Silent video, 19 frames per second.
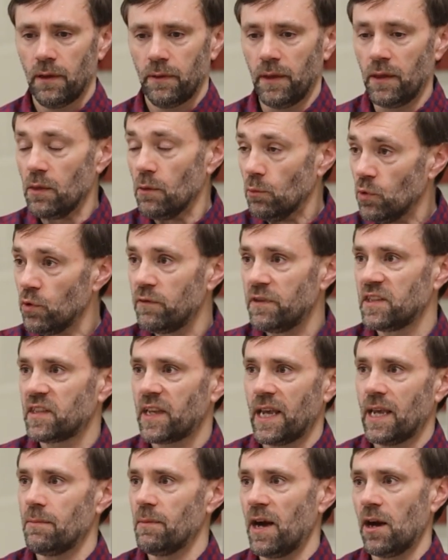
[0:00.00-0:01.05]
Then the movies
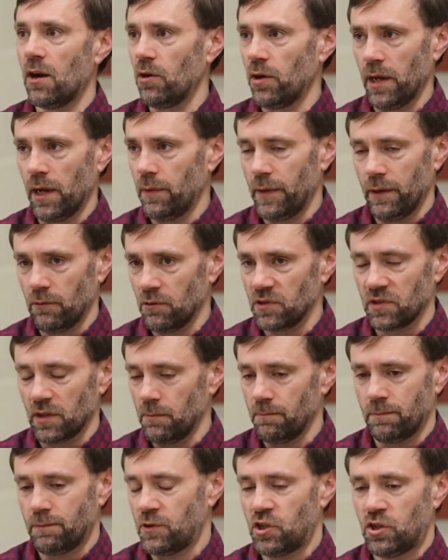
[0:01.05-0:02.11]
came out, and there was
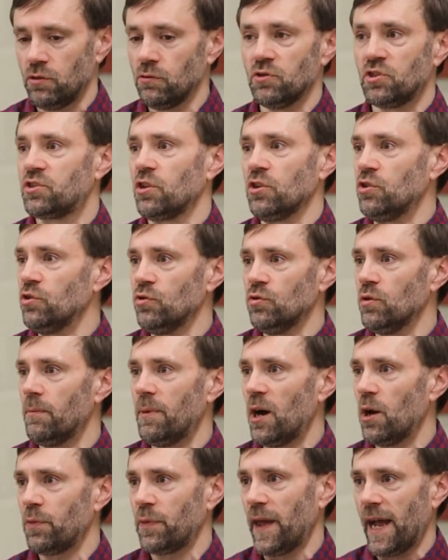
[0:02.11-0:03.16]
a huge to-do
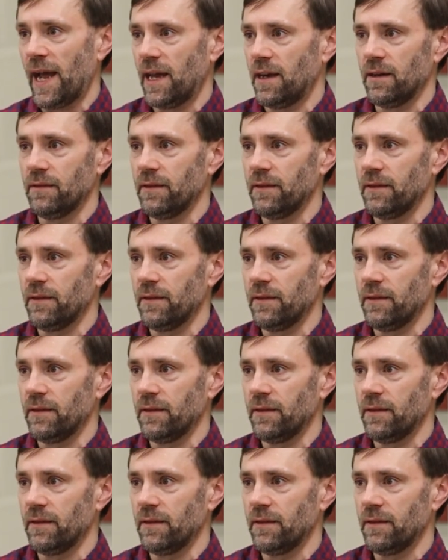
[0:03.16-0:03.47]
about that,